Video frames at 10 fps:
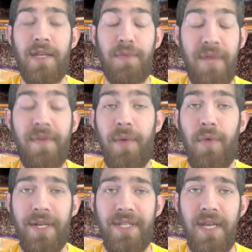specifically
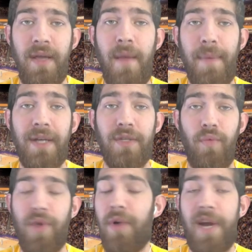want to see because
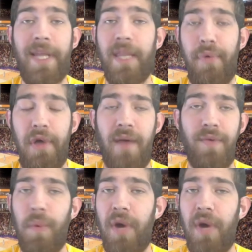we want to make the playoffs.